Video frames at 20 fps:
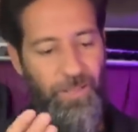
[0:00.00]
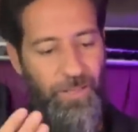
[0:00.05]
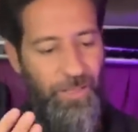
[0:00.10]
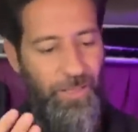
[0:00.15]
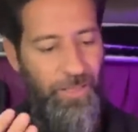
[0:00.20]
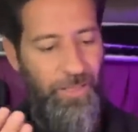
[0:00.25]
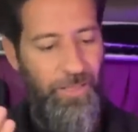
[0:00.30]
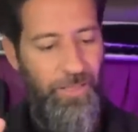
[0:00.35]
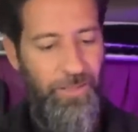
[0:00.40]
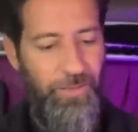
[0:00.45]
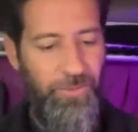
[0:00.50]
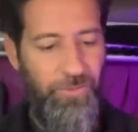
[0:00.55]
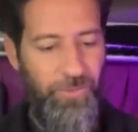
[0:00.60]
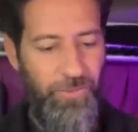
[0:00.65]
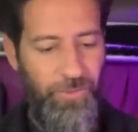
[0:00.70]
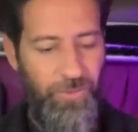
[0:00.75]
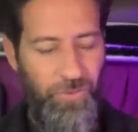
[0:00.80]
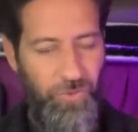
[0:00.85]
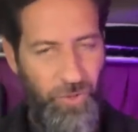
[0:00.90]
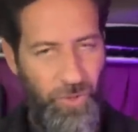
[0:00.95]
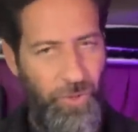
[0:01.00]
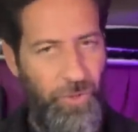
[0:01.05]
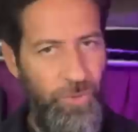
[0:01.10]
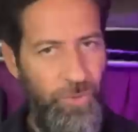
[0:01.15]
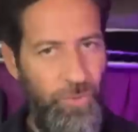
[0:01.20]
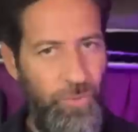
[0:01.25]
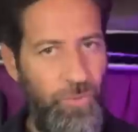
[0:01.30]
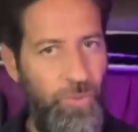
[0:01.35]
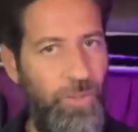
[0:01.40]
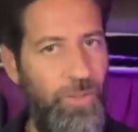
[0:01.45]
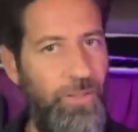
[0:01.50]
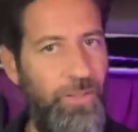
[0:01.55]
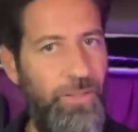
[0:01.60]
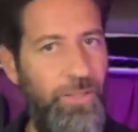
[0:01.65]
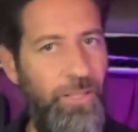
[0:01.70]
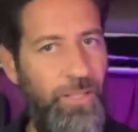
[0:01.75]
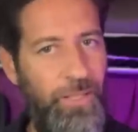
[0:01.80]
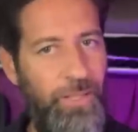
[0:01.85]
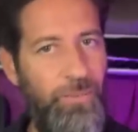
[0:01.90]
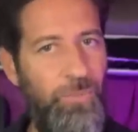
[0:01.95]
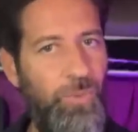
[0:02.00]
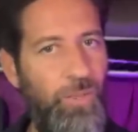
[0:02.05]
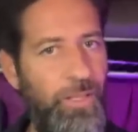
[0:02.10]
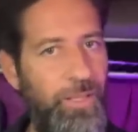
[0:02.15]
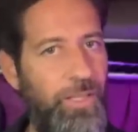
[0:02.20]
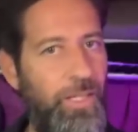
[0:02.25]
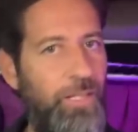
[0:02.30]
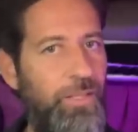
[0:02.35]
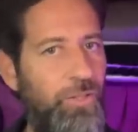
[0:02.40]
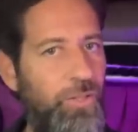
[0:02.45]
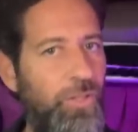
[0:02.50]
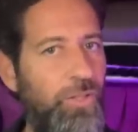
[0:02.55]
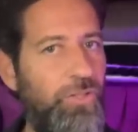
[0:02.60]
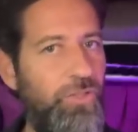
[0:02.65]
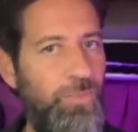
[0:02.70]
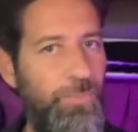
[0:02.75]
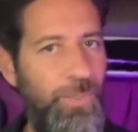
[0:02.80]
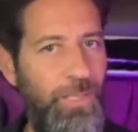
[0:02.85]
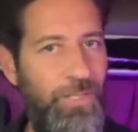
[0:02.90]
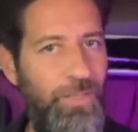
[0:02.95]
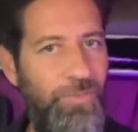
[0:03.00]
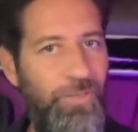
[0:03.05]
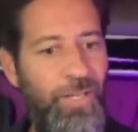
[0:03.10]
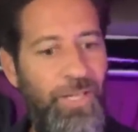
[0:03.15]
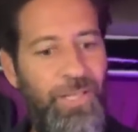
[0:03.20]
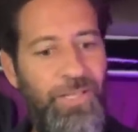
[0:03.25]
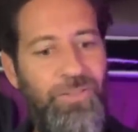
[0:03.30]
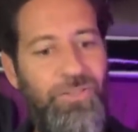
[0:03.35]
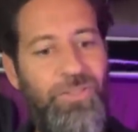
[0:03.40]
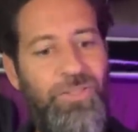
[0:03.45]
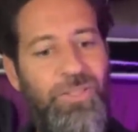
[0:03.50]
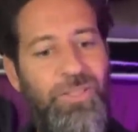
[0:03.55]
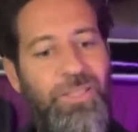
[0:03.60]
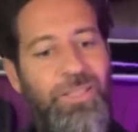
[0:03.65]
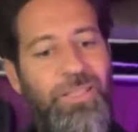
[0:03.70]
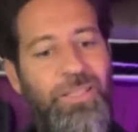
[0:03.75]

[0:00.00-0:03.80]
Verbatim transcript: And two, uh, it really kind of irked me that